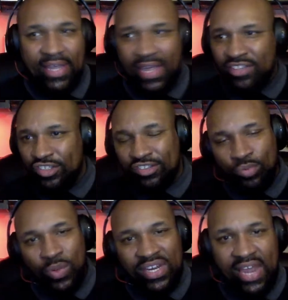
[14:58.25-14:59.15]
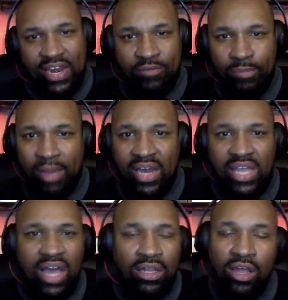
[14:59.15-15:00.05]
and just tweeting at everybody.
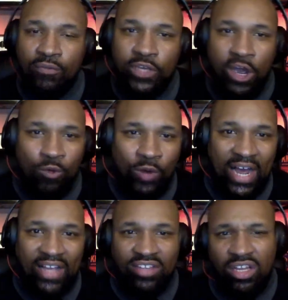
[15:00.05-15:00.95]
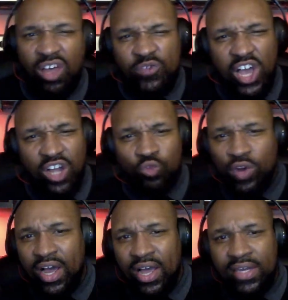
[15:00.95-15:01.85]
I love y'all rise. I love y'all
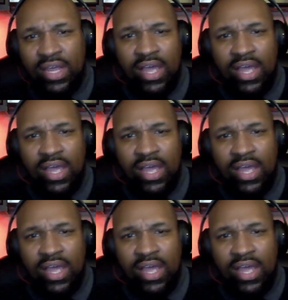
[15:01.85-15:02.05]
grind.